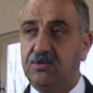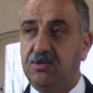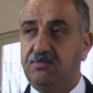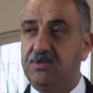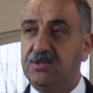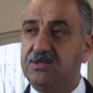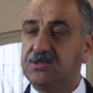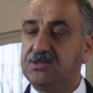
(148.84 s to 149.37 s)
will
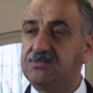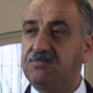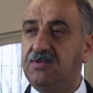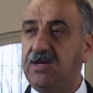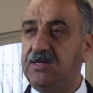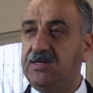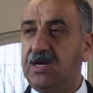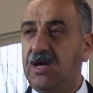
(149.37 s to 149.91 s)
be
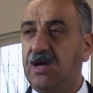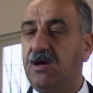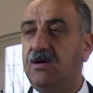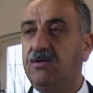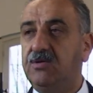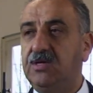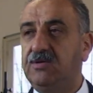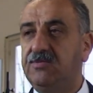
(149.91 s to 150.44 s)
explained
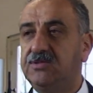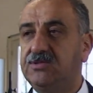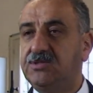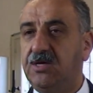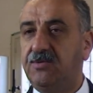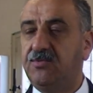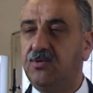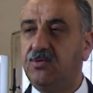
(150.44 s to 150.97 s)
how even
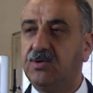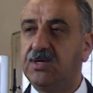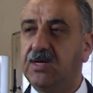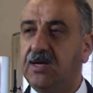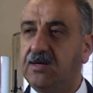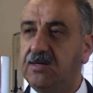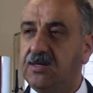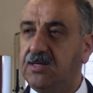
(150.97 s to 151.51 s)
TEPCO
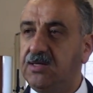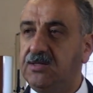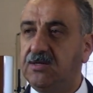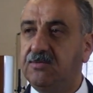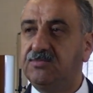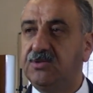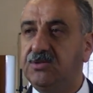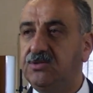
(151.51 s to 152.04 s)
can clean
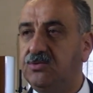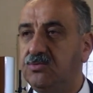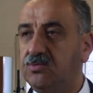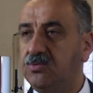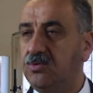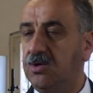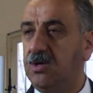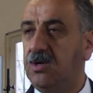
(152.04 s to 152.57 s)
up the new
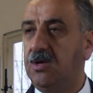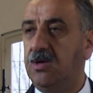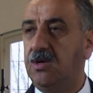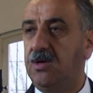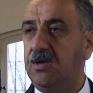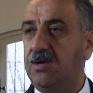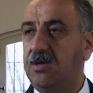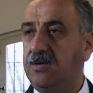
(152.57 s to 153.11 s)

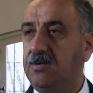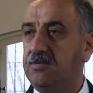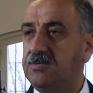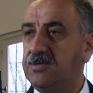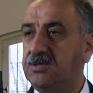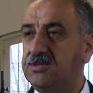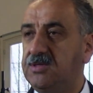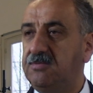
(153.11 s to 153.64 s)

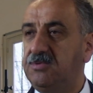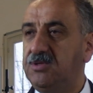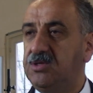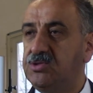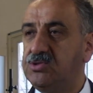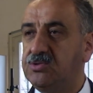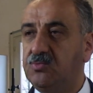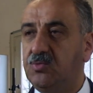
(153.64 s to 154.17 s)

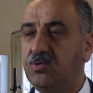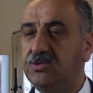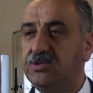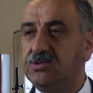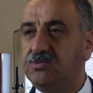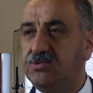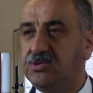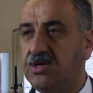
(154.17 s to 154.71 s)
contamination
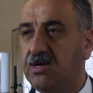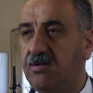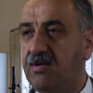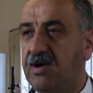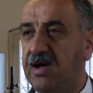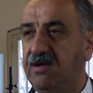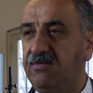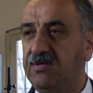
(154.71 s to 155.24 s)
waters which are
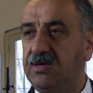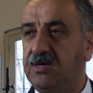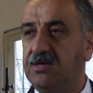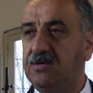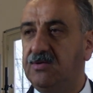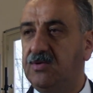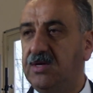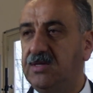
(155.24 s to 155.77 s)
arriving
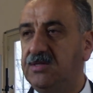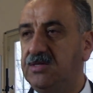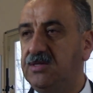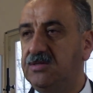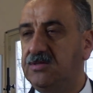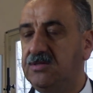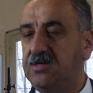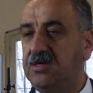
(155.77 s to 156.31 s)

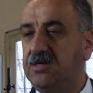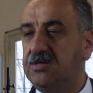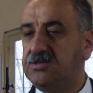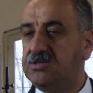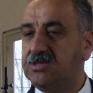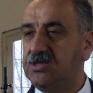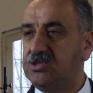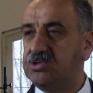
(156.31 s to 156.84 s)
in the
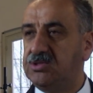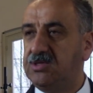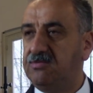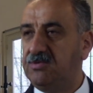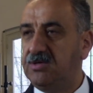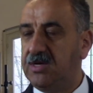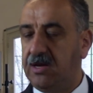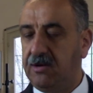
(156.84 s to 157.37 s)
station
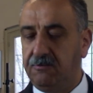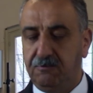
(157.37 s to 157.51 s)
every day.